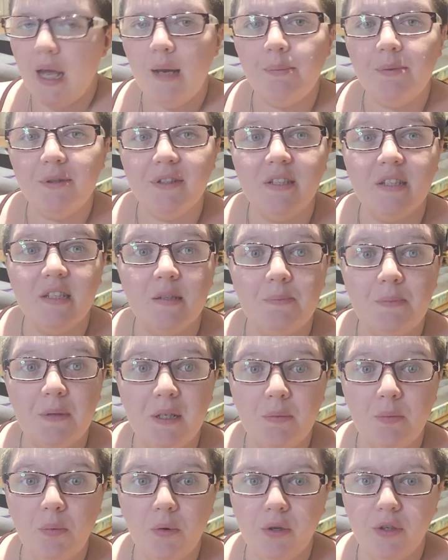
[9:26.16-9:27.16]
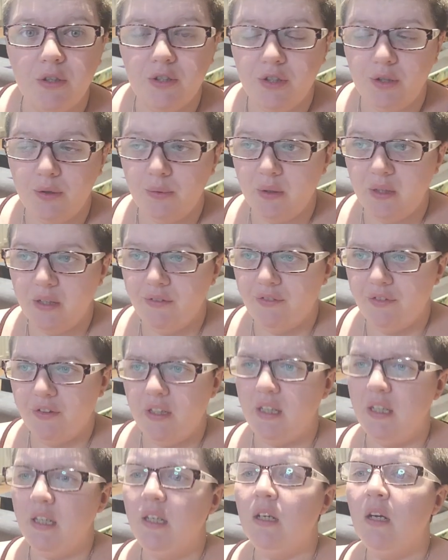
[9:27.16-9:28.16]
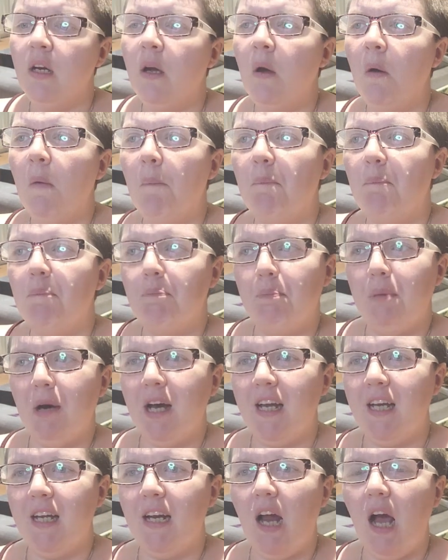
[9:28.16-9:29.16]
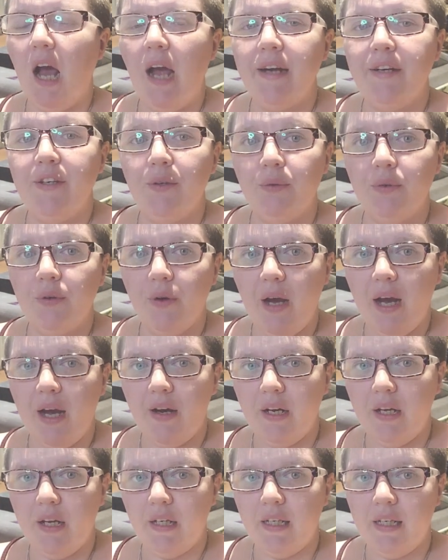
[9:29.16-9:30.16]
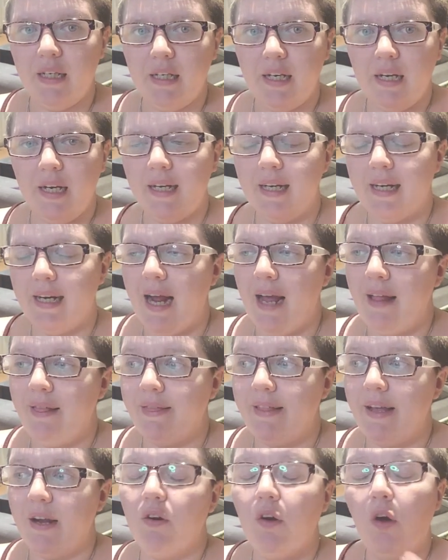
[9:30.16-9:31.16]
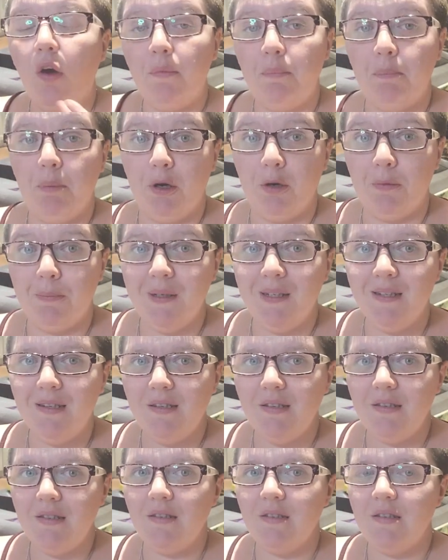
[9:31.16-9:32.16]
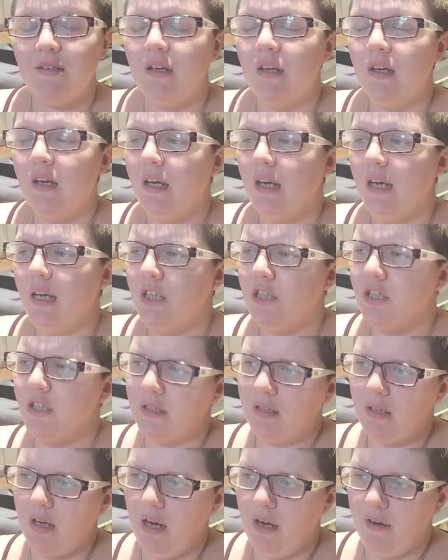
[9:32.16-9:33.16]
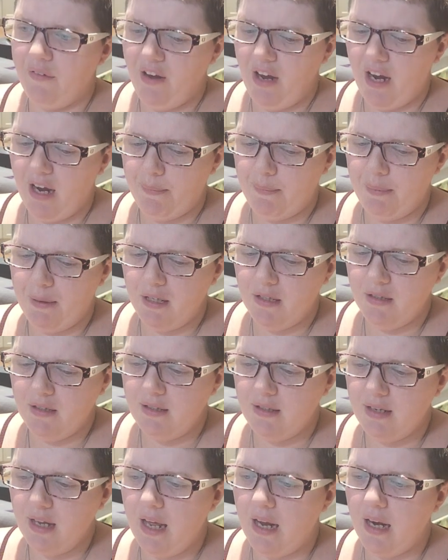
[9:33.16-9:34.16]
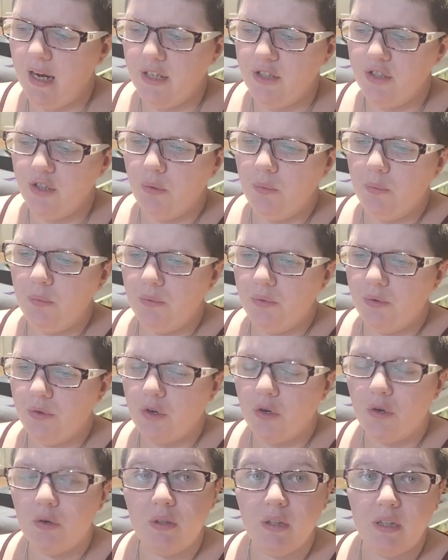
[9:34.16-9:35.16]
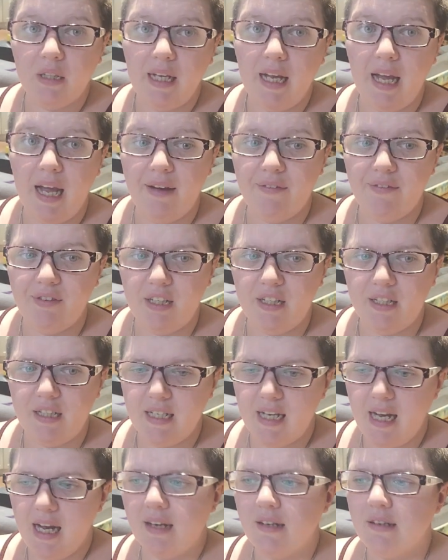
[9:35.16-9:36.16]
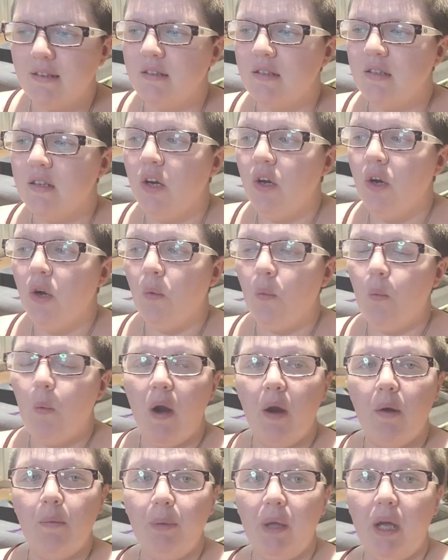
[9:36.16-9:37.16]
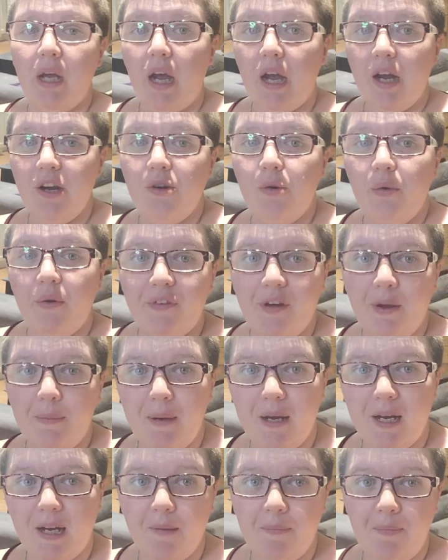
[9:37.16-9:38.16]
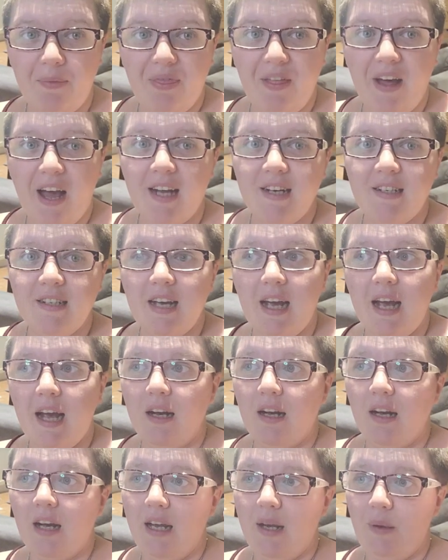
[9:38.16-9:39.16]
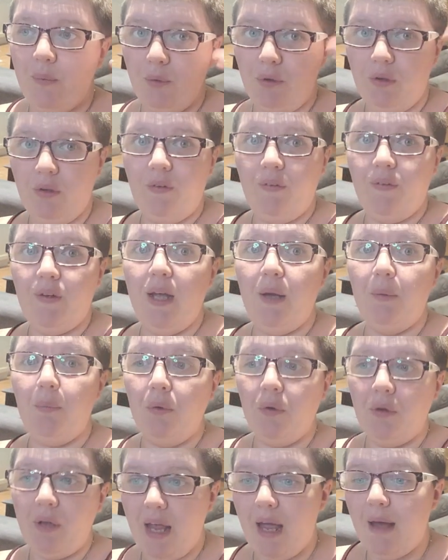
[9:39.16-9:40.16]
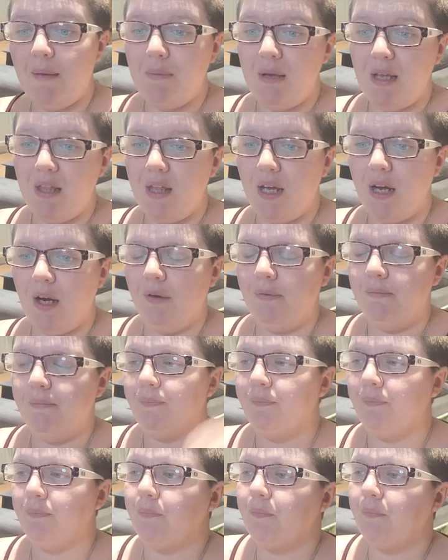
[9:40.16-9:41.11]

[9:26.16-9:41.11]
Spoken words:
able to speak more intuitively, but I don't know how to get there on purpose. It just kind of happens, and I don't currently have any decks where I'm like, I know if I pick up that deck, it will get me there.